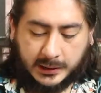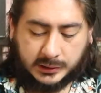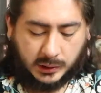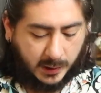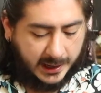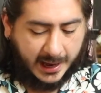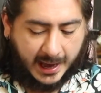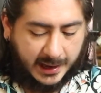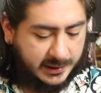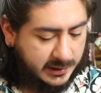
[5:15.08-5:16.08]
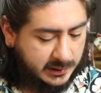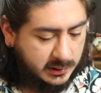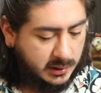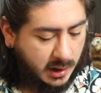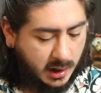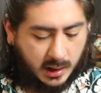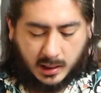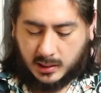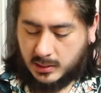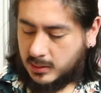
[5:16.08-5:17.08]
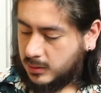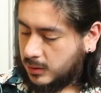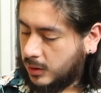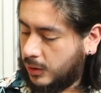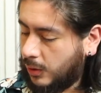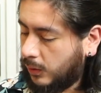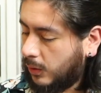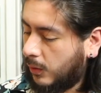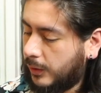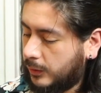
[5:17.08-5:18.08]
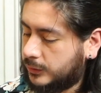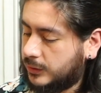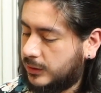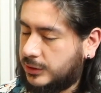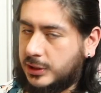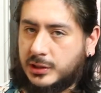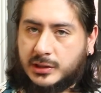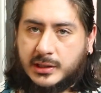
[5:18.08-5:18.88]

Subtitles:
right, so I added canola oil to the ginger